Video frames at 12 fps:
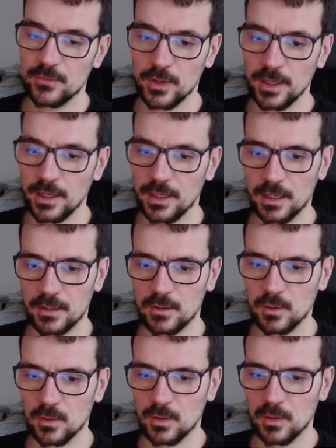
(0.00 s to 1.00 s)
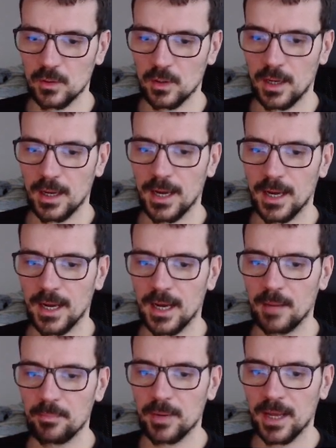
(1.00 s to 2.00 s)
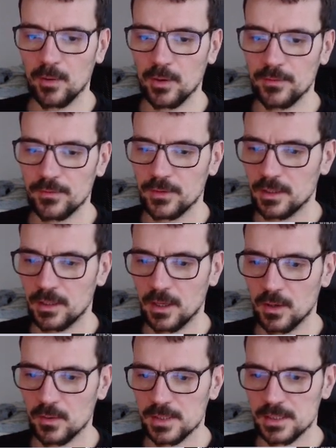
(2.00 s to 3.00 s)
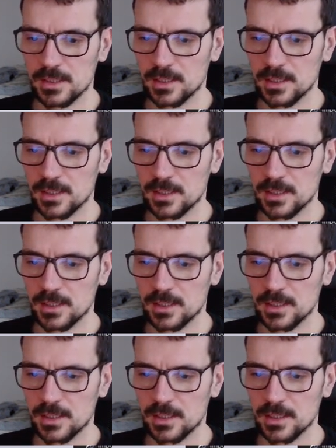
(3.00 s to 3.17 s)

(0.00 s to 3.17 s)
free to play with those